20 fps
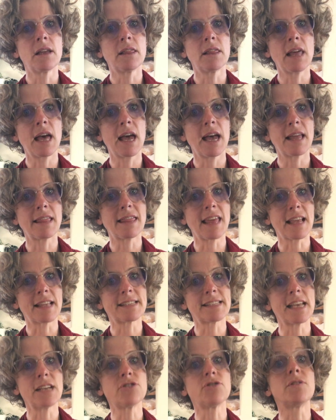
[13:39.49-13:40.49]
the
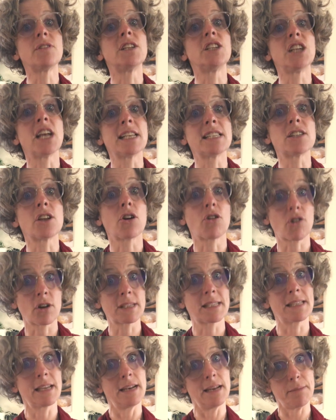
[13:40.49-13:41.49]
center of the chest, across
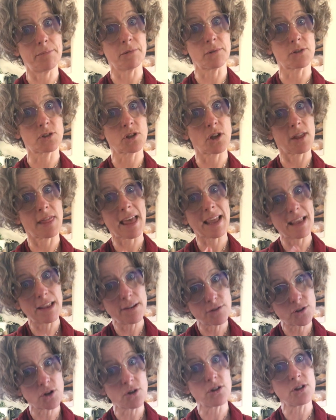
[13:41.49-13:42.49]
the nipples. So that
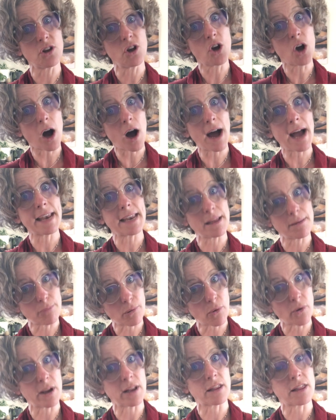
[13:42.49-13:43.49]
gives you your guiding
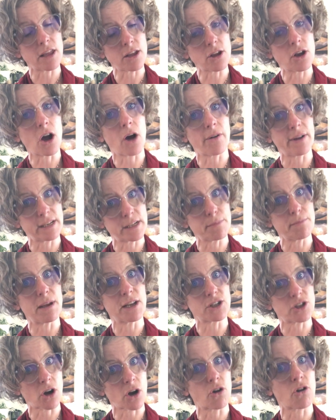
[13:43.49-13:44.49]
point that you're going to
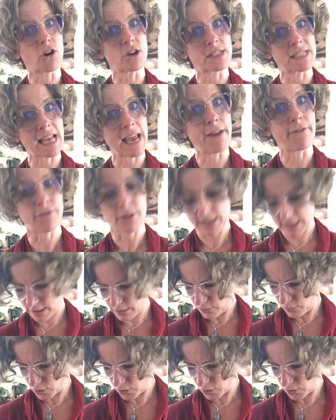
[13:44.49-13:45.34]
measure across every single